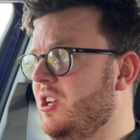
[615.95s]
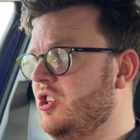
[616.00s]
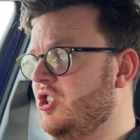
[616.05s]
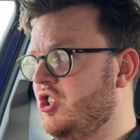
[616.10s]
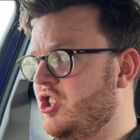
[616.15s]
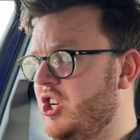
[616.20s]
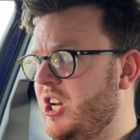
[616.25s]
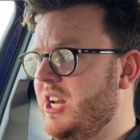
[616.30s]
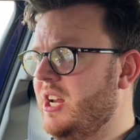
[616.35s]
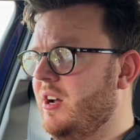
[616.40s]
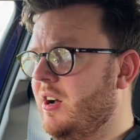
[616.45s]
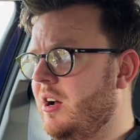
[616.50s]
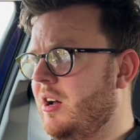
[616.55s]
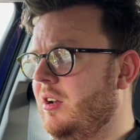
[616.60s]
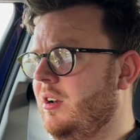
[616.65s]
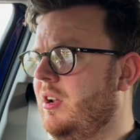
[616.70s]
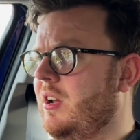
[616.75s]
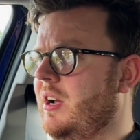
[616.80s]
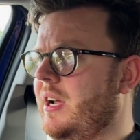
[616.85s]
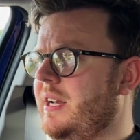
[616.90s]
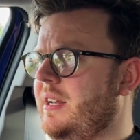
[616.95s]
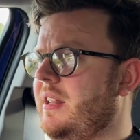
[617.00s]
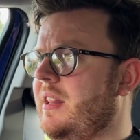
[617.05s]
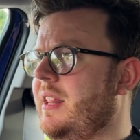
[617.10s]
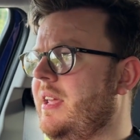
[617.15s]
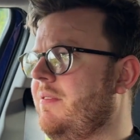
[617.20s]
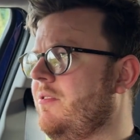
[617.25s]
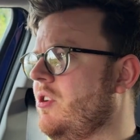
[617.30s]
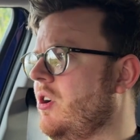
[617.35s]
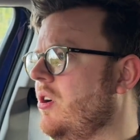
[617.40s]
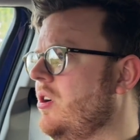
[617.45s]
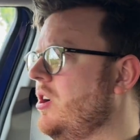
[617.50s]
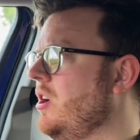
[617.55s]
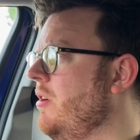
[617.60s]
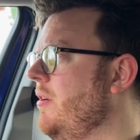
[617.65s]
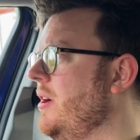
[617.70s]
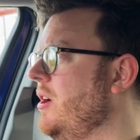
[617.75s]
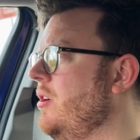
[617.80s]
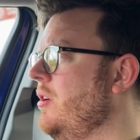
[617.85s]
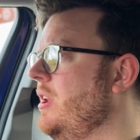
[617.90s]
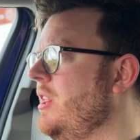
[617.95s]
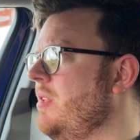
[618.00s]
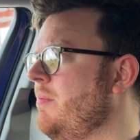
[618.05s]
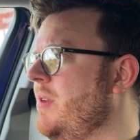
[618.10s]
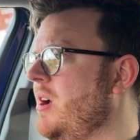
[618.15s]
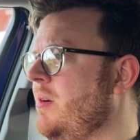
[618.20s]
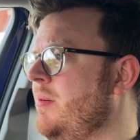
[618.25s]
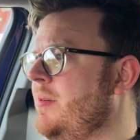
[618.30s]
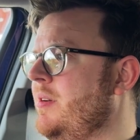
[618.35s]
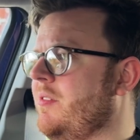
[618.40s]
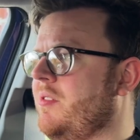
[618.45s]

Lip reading: GR line that they've got going on at the moment.